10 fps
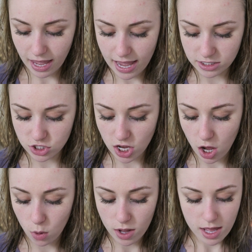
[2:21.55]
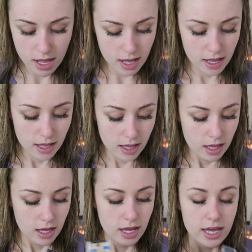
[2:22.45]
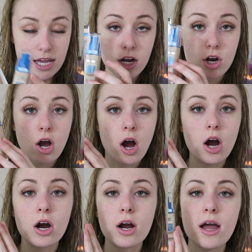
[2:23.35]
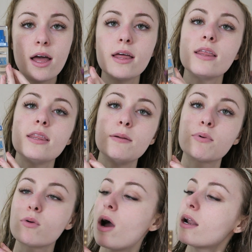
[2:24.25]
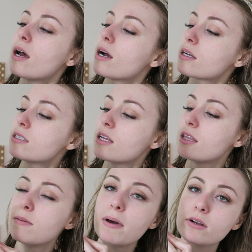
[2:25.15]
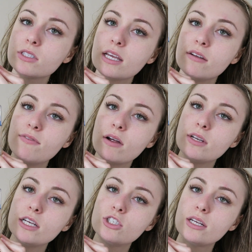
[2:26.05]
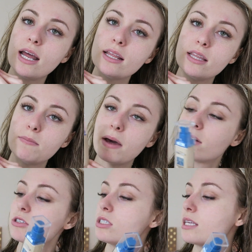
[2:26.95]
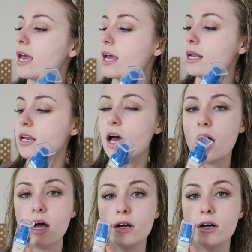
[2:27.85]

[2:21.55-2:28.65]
And so here are the products: the Better Skin Foundation and the Better Skin